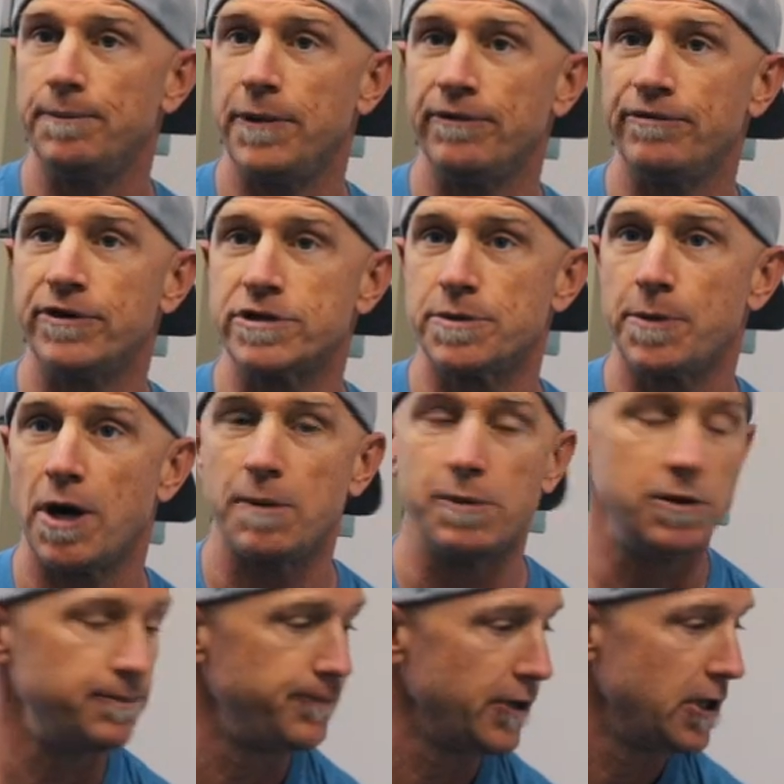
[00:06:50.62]
if there's a
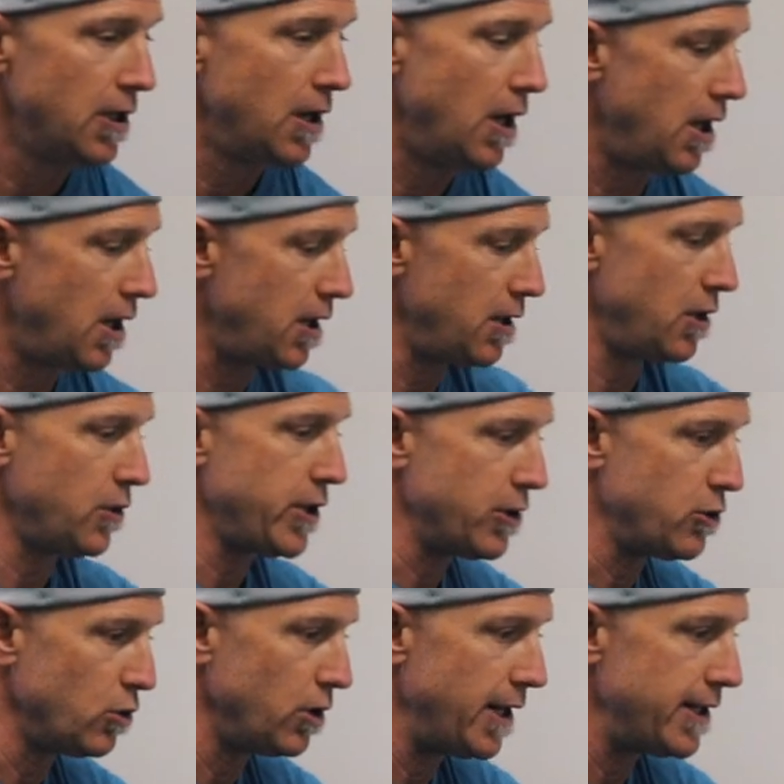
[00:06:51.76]
bobble. Okay,
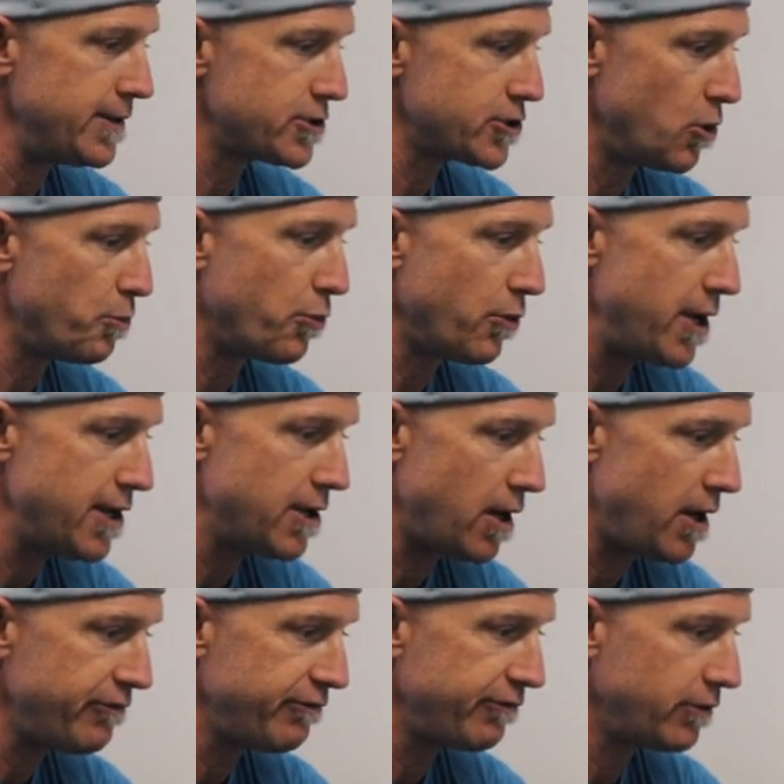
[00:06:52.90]
cool, and so break
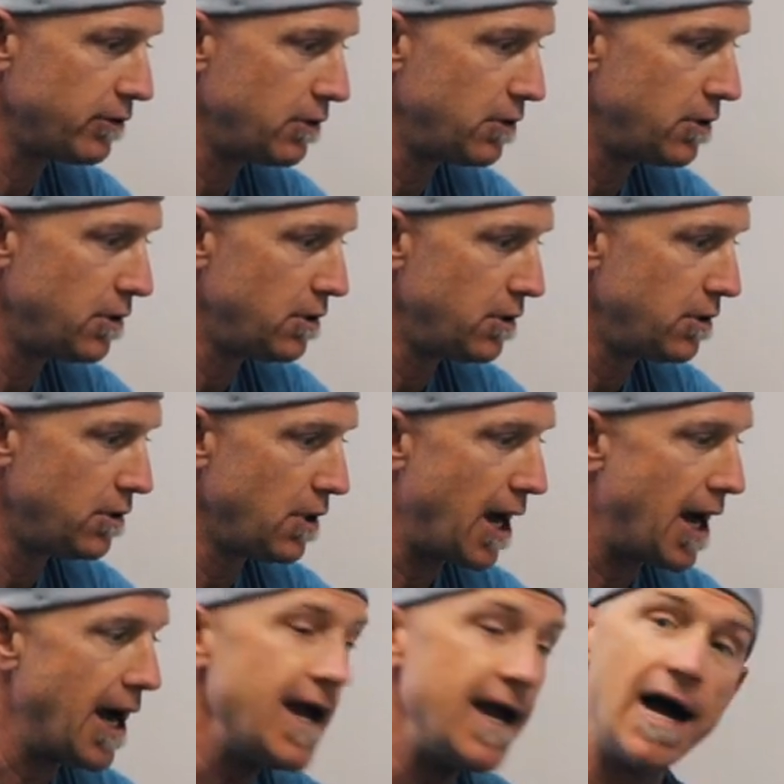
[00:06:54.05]
off.
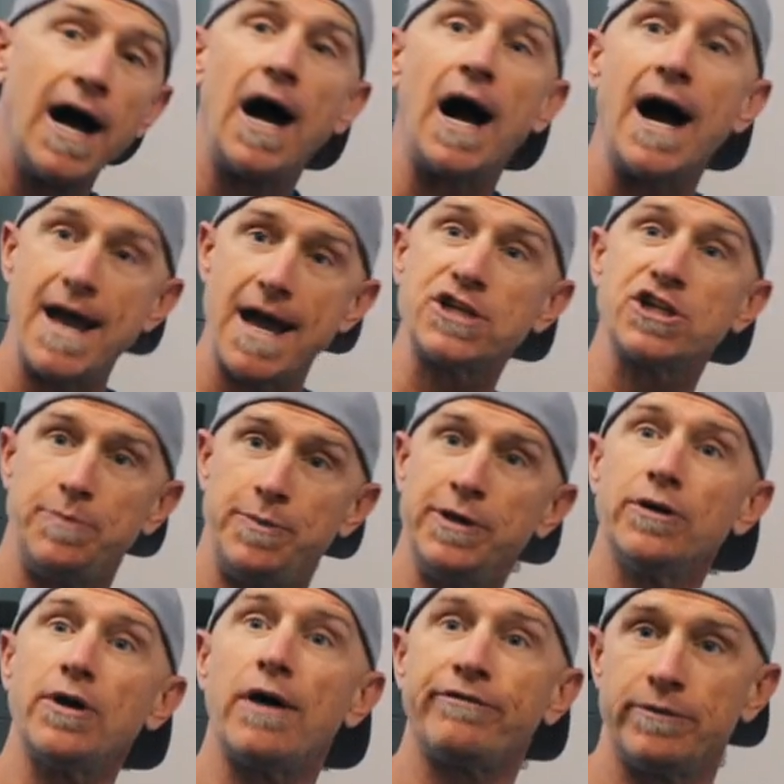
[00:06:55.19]
I actually
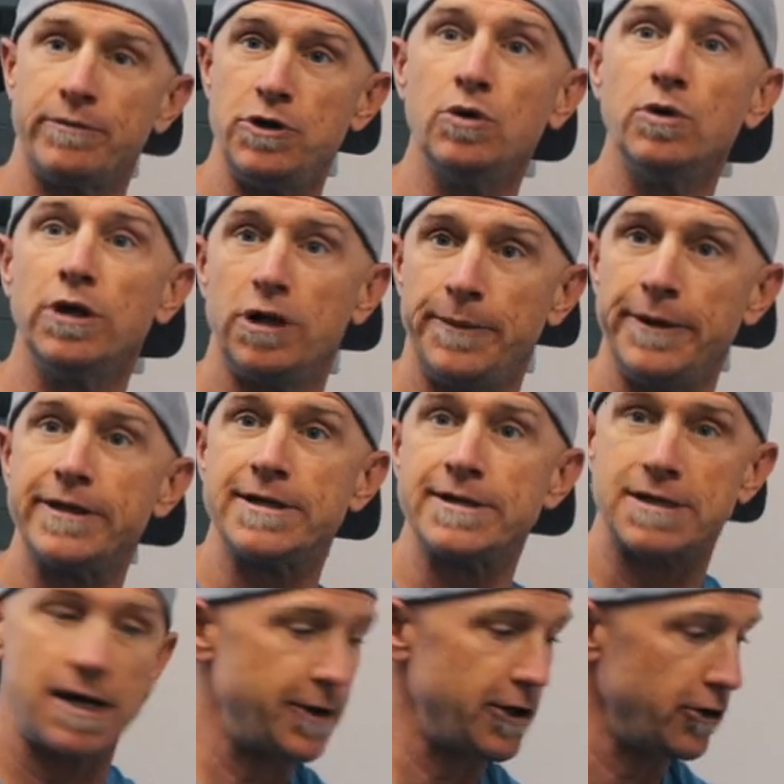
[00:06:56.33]
peeled off from you a little bit this
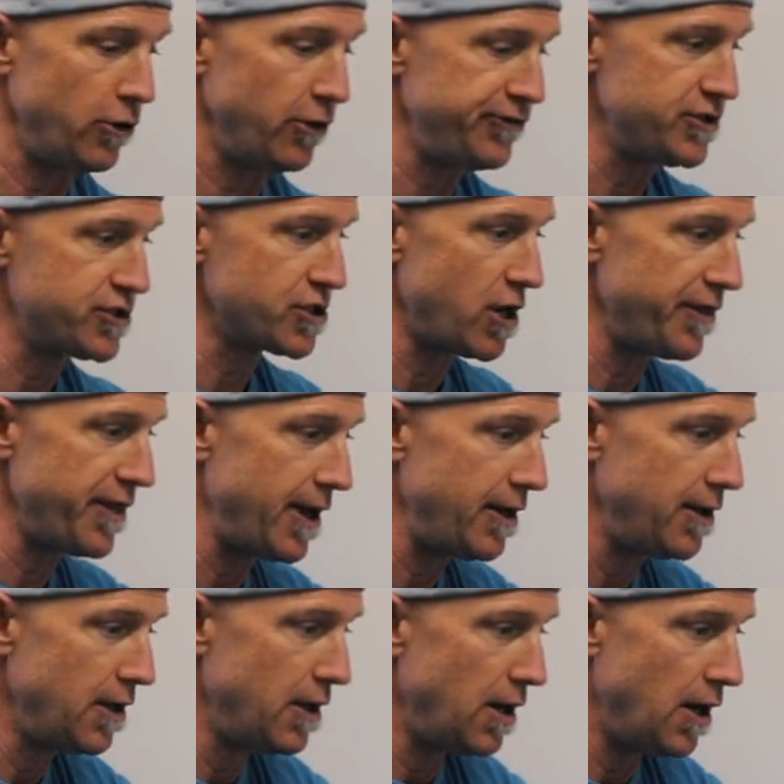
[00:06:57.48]
time. I don't know if you saw
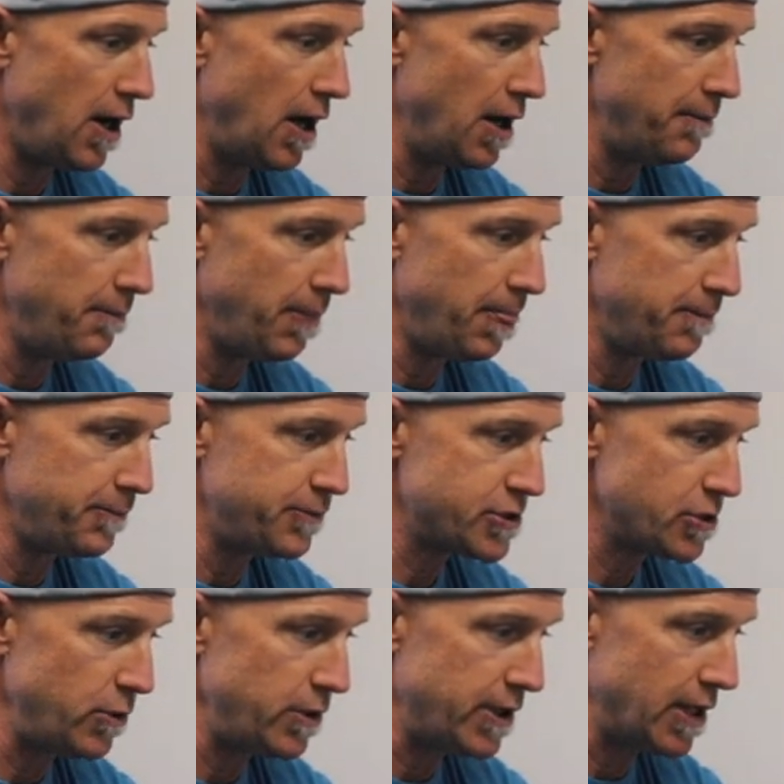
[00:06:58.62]
that.
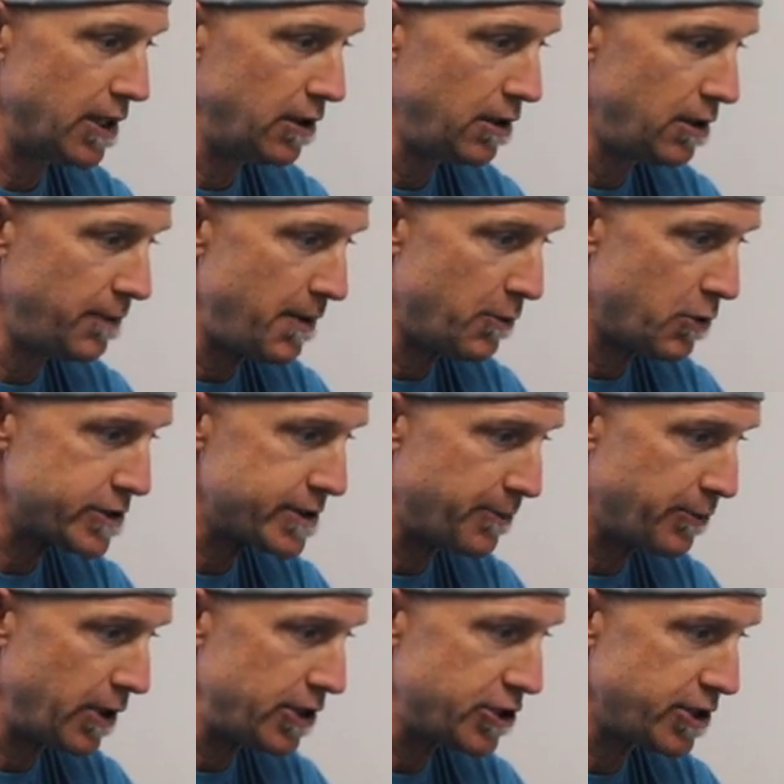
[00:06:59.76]
So we get a little bit more
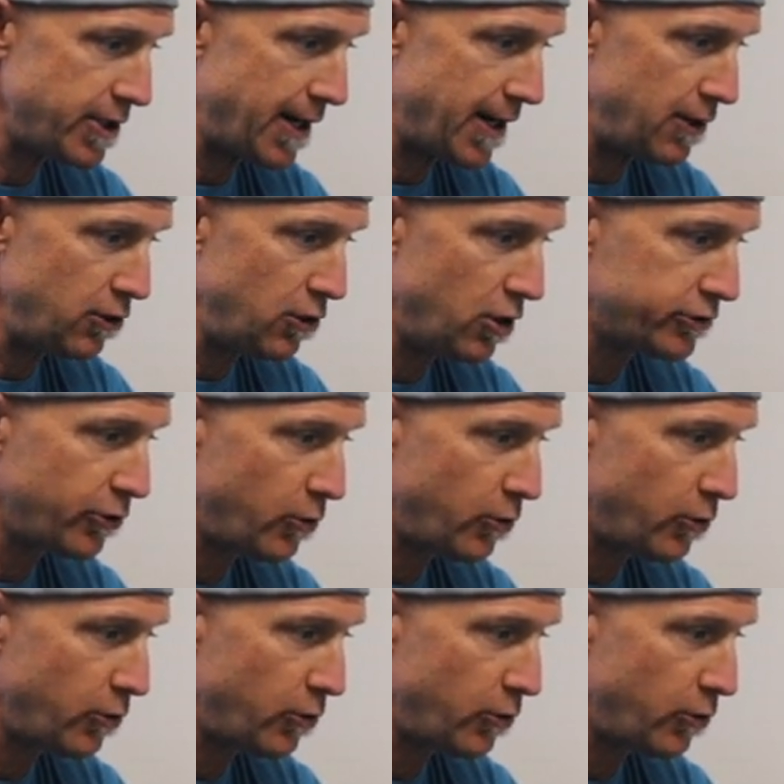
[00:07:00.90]
separation, and I looked